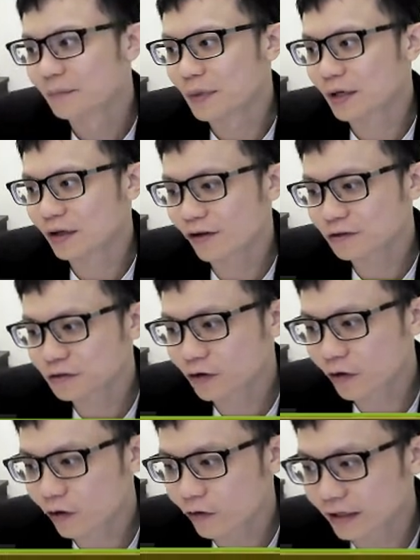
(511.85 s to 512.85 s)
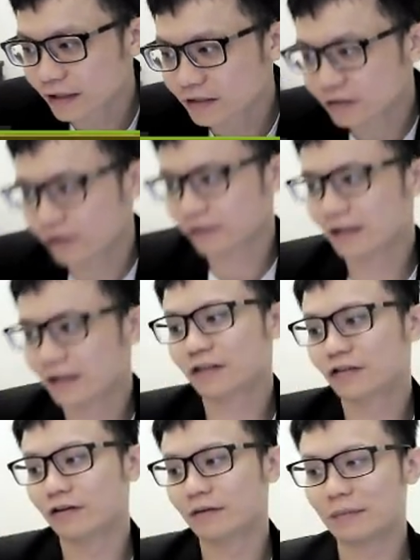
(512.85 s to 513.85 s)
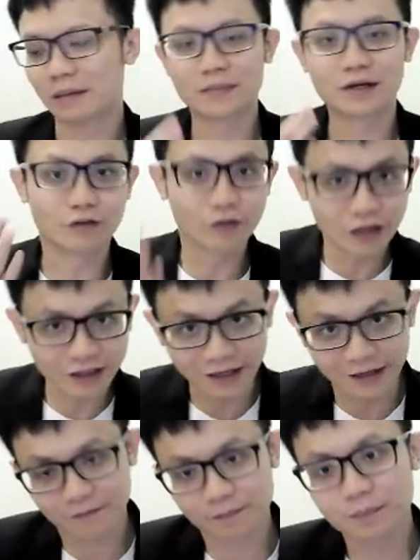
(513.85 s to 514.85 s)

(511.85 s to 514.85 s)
Because coal is, you only need to remember three things.